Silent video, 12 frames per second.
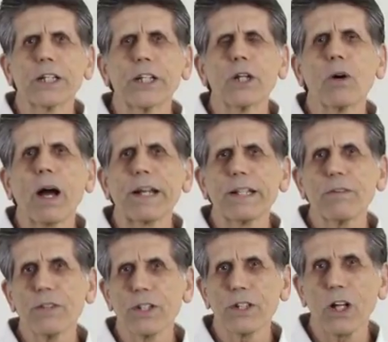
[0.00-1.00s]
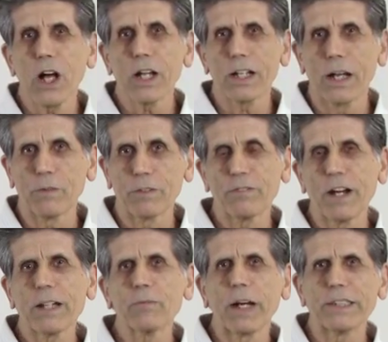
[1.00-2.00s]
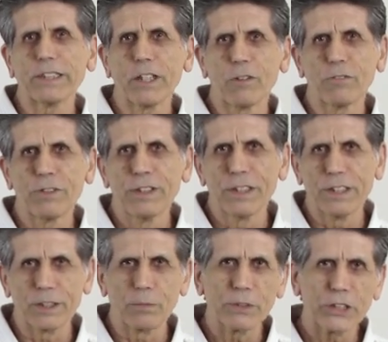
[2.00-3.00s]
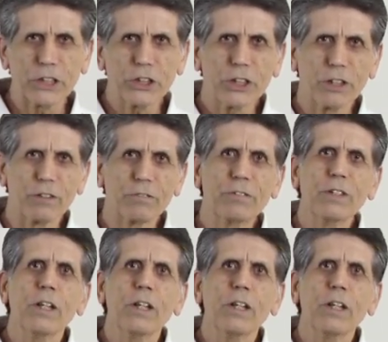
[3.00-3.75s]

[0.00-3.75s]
You know, I never thought I would find myself in the position of